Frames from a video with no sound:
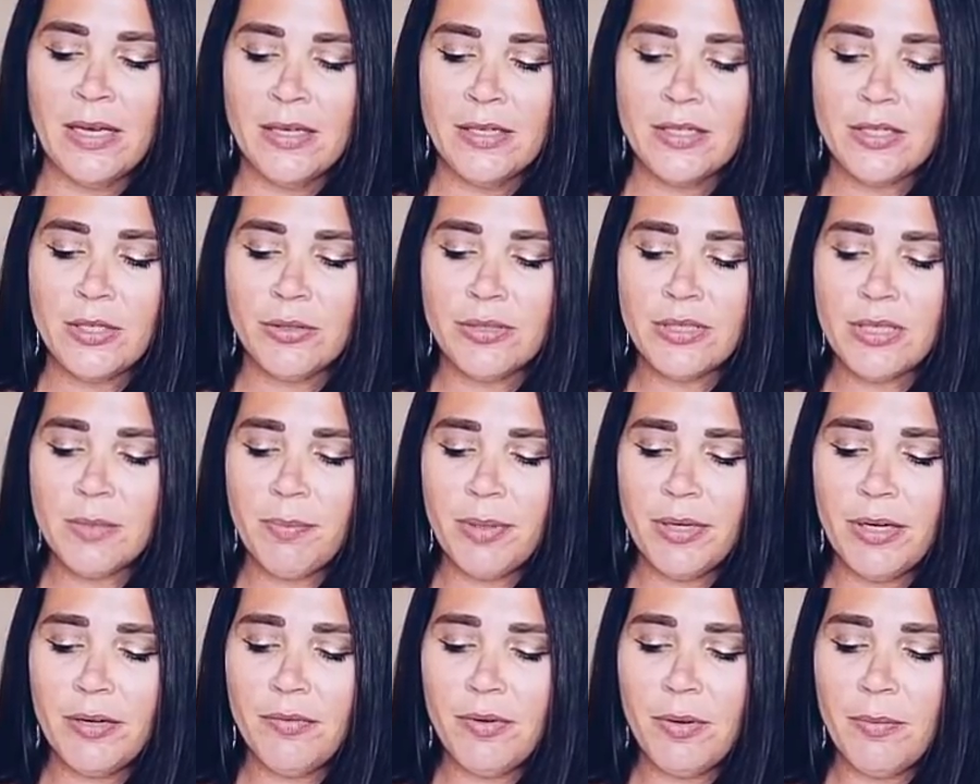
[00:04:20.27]
So it's a
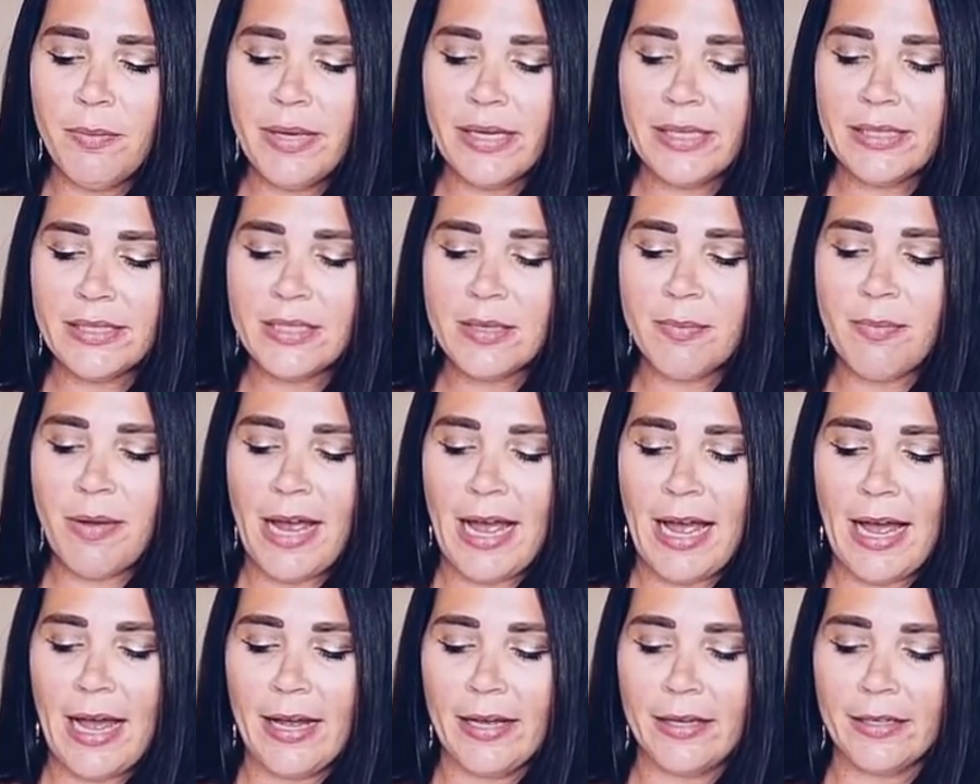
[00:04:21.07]
bit of a mixed
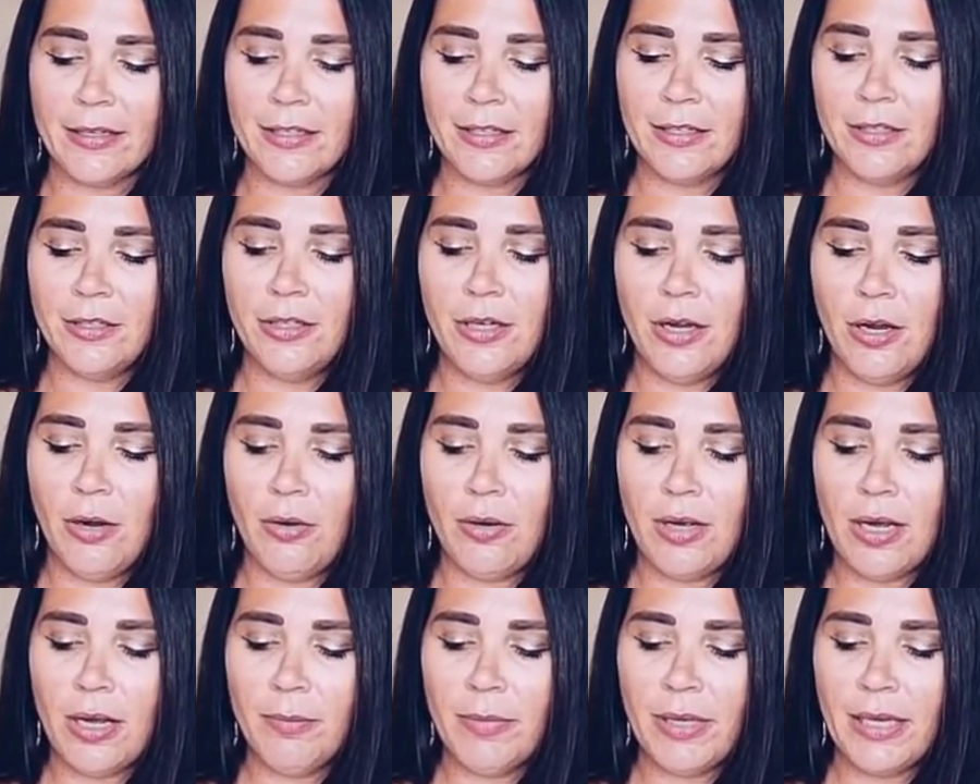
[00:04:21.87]
bag, you
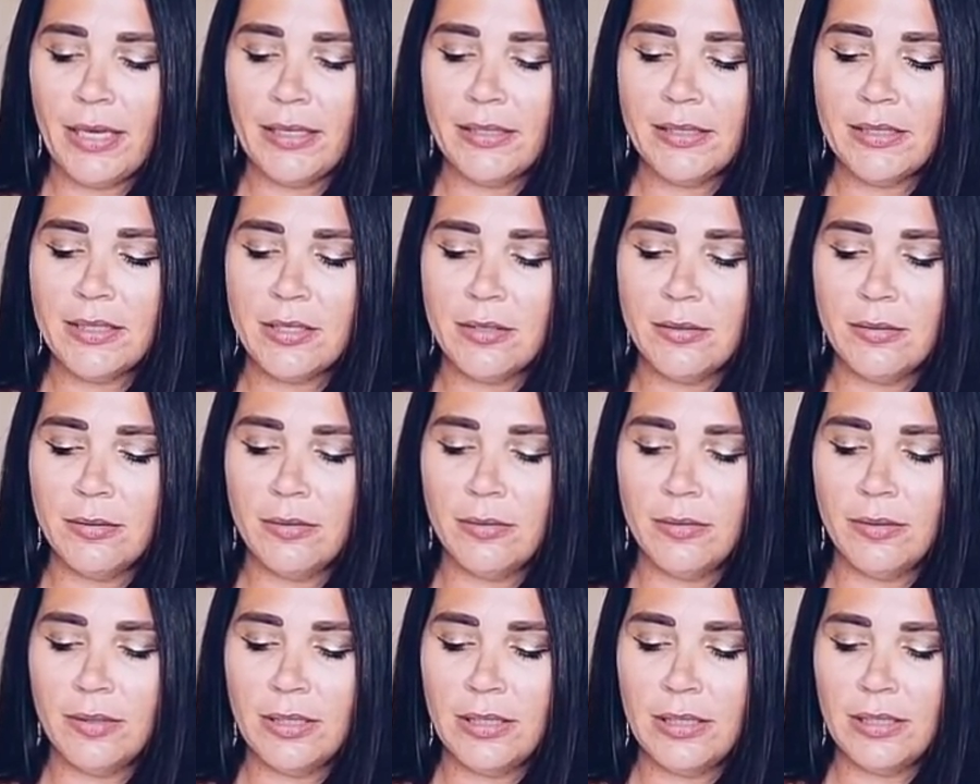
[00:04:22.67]
know, coming
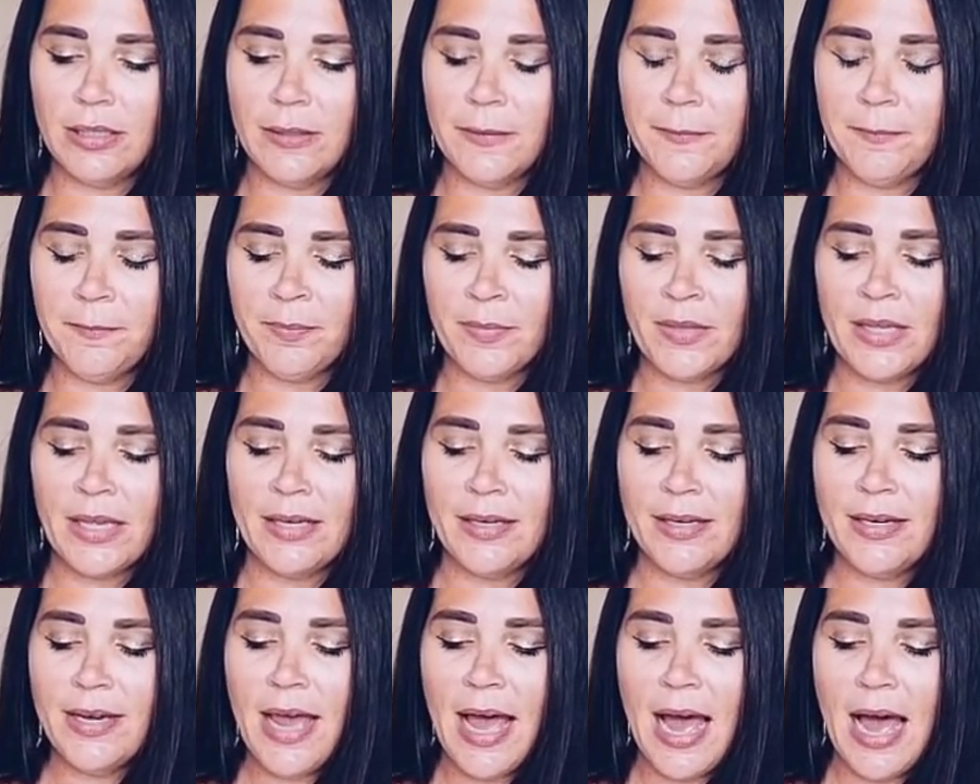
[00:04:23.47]
into the
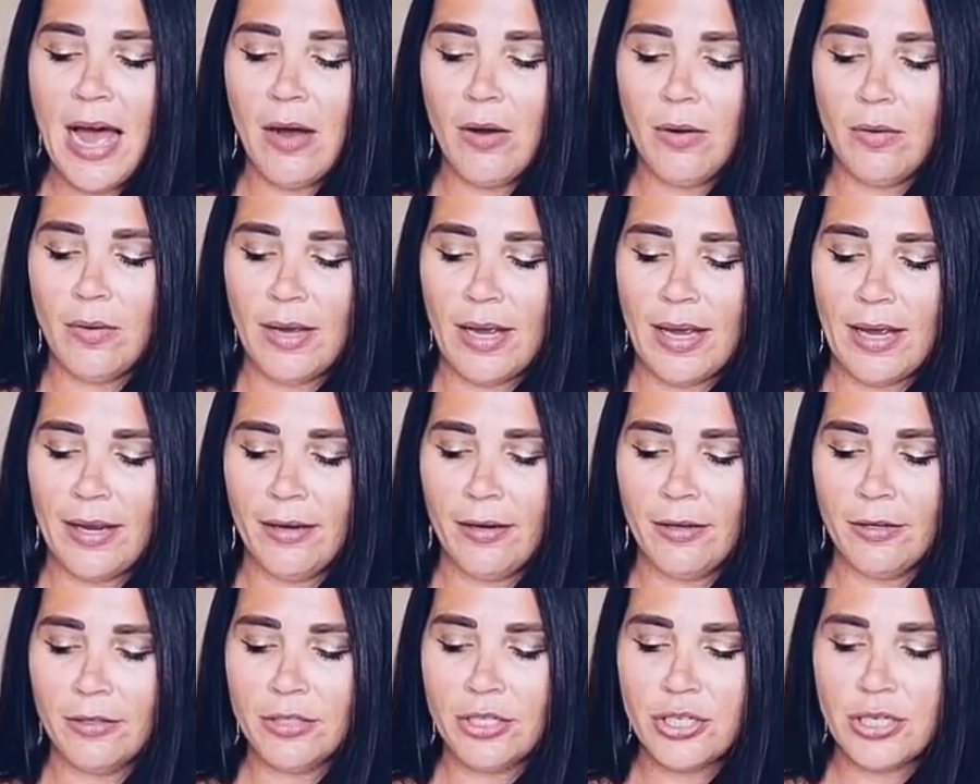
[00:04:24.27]
now
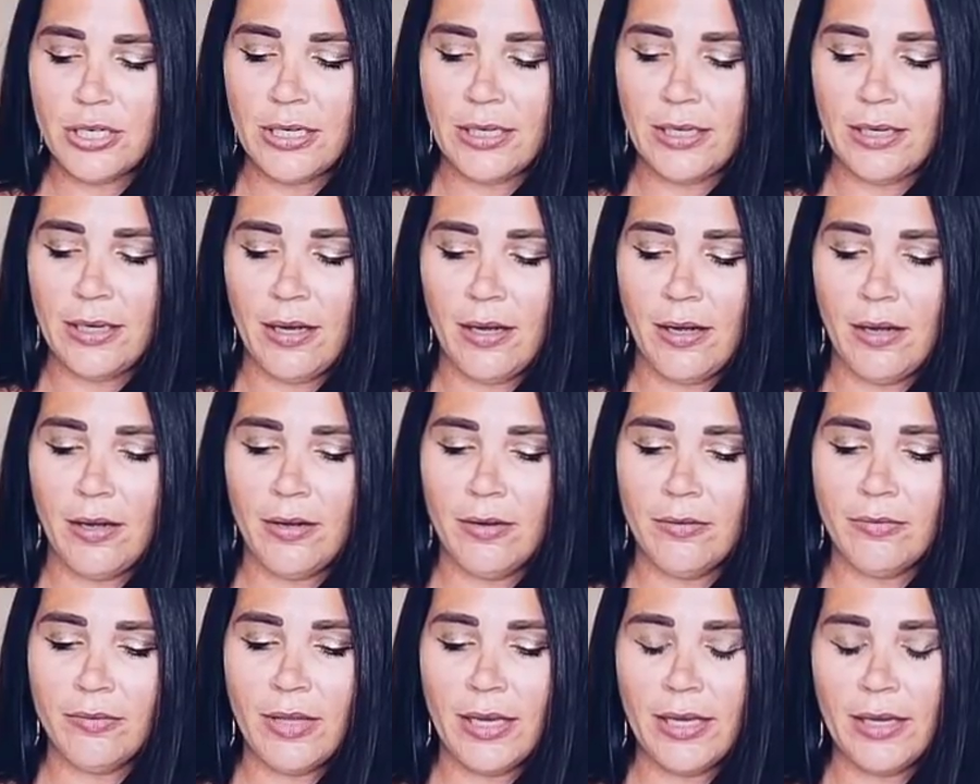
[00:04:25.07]
energy
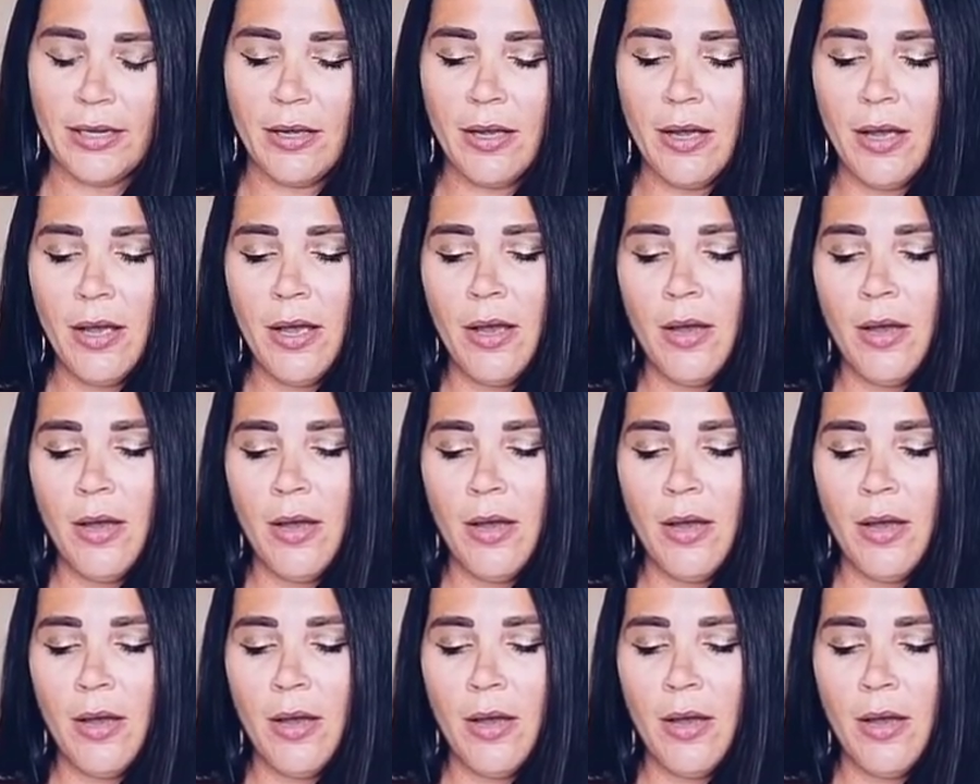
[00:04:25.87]
of like,